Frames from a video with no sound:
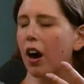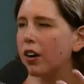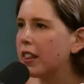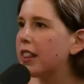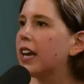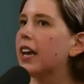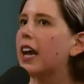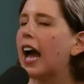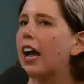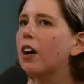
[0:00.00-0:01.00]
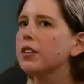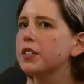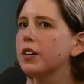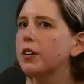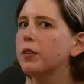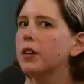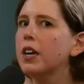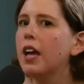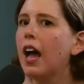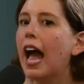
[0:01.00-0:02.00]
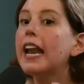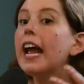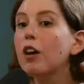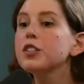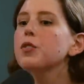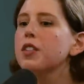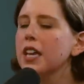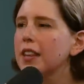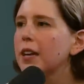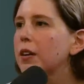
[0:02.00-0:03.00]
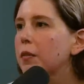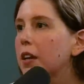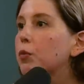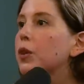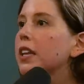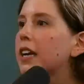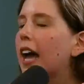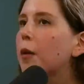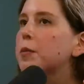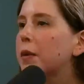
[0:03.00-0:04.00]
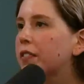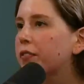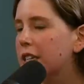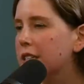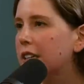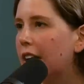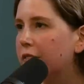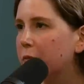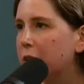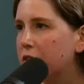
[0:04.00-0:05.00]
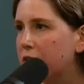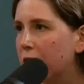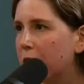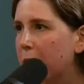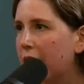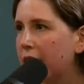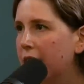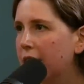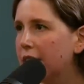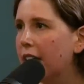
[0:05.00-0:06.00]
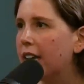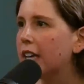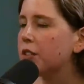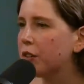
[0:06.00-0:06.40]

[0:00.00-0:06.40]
hard thing i also and i also think that it really helped my friends a lot for me to joke about it like mm-hmm.